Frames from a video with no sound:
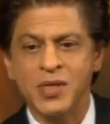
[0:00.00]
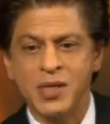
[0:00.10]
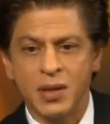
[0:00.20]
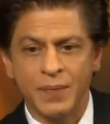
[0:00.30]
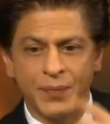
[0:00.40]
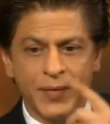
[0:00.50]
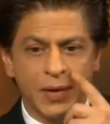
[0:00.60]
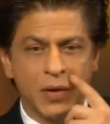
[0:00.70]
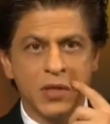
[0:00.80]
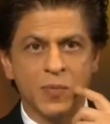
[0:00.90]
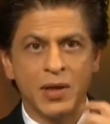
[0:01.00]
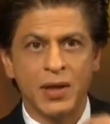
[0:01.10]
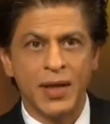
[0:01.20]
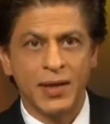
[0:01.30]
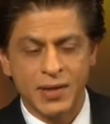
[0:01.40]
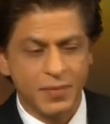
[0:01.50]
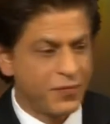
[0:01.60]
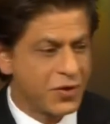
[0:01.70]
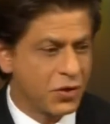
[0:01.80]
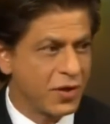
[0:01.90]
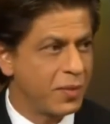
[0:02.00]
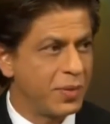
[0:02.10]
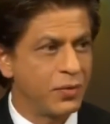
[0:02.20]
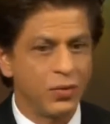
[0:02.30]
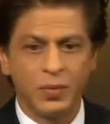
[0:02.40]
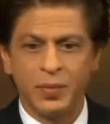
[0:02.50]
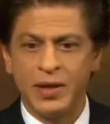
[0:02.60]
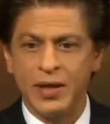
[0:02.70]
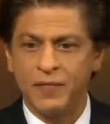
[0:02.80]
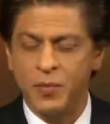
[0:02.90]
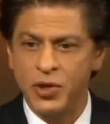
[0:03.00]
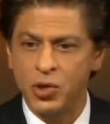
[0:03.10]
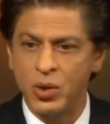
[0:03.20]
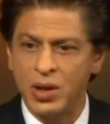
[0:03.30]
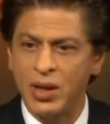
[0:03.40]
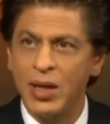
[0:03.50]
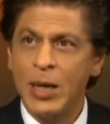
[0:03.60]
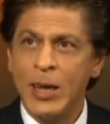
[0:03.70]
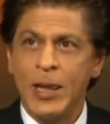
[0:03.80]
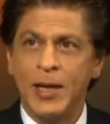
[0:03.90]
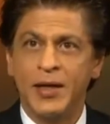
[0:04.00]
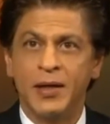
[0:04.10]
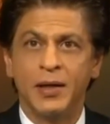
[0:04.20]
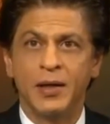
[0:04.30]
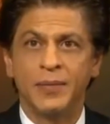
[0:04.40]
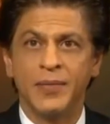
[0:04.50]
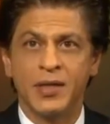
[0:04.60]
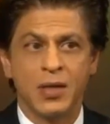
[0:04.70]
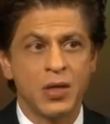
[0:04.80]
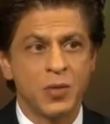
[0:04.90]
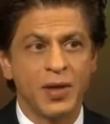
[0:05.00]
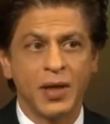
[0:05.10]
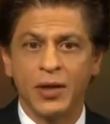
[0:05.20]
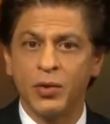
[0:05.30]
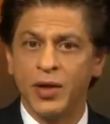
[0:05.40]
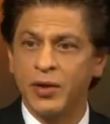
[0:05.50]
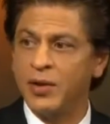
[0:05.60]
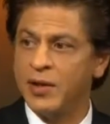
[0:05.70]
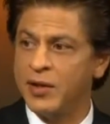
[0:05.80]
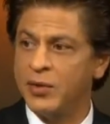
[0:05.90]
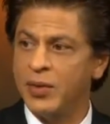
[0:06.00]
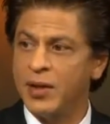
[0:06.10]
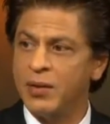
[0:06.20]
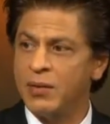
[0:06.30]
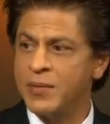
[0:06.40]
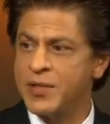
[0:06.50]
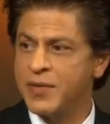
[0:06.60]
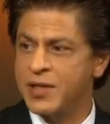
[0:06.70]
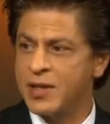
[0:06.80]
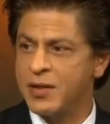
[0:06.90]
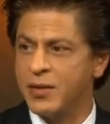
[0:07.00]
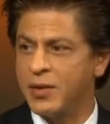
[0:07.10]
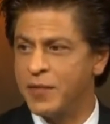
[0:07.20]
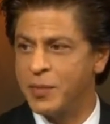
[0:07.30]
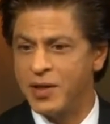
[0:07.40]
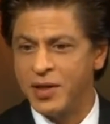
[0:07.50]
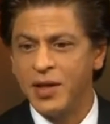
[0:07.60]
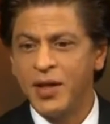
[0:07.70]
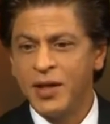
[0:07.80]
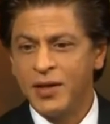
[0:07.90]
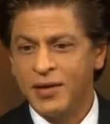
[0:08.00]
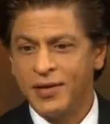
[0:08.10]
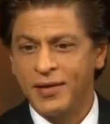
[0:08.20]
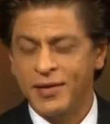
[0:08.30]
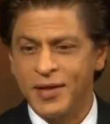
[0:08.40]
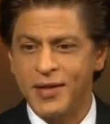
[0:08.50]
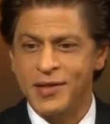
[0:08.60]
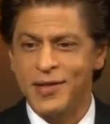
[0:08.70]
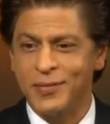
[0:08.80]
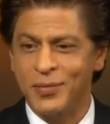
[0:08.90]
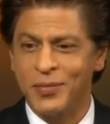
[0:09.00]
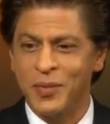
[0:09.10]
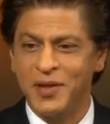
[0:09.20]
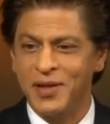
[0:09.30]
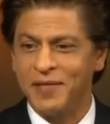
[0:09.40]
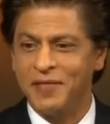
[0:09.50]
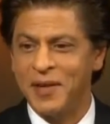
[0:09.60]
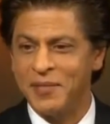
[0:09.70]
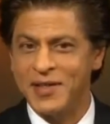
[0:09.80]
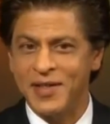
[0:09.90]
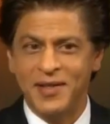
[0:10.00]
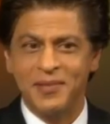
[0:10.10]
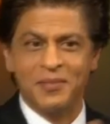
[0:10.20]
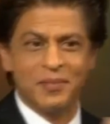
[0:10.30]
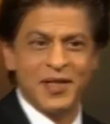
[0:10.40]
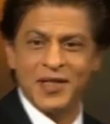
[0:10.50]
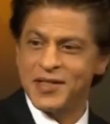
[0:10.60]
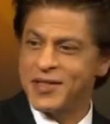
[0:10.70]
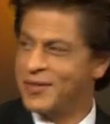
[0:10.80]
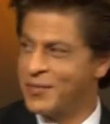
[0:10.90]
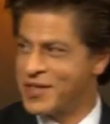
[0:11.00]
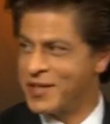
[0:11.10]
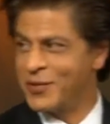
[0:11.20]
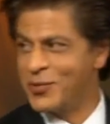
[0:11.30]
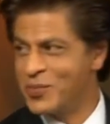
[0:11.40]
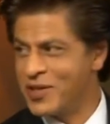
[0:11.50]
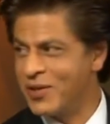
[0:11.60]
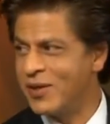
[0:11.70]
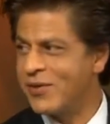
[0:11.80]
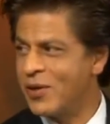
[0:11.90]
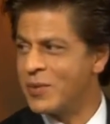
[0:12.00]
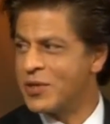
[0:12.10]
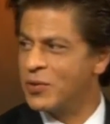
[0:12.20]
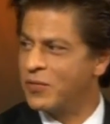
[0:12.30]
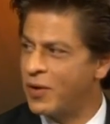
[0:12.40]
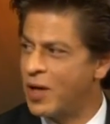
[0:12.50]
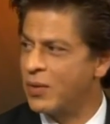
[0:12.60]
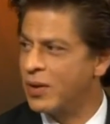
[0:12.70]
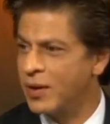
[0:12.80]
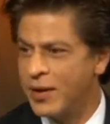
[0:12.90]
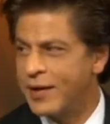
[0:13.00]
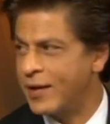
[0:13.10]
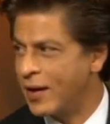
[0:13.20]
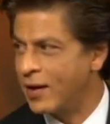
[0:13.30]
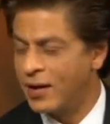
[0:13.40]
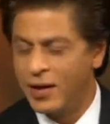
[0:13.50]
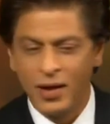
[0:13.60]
in a hospital. I had some physiotherapy to be done for my shoulder, and it's a hospital I go regularly to, and always visit. Everybody, kids and women and families. They come, please visit the rooms and all. So I always go for around late at night,